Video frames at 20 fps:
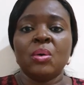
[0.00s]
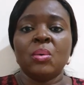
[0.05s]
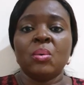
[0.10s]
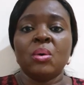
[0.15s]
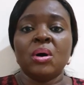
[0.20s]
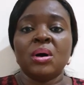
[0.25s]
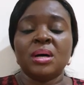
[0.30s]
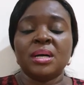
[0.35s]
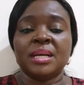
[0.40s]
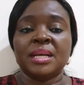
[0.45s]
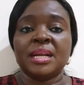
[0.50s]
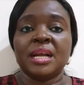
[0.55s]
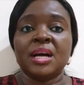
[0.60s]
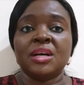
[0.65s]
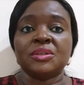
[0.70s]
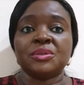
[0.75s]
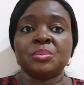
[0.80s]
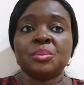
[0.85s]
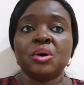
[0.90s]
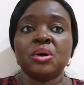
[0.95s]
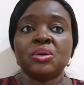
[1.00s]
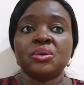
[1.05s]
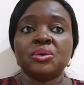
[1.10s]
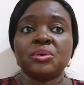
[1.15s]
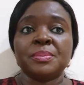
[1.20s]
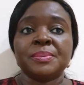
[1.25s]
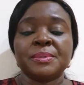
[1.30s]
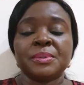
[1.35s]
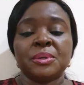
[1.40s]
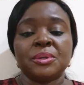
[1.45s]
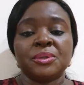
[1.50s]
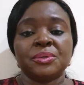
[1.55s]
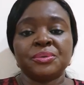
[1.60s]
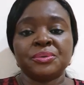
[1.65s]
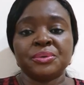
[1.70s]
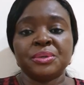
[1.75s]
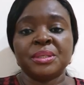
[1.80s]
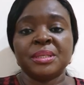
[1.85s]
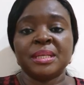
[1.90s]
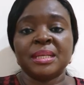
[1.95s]
walk in our small groups also
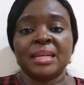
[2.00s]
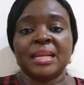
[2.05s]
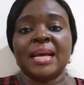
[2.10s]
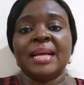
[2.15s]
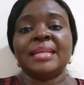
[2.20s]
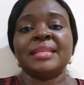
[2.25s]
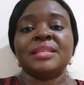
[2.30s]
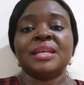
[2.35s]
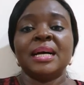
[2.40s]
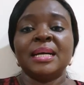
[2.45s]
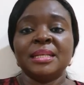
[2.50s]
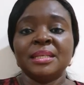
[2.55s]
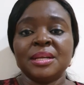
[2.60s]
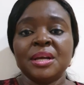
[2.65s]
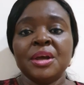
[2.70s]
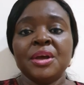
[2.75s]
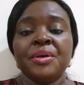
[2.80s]
in the night and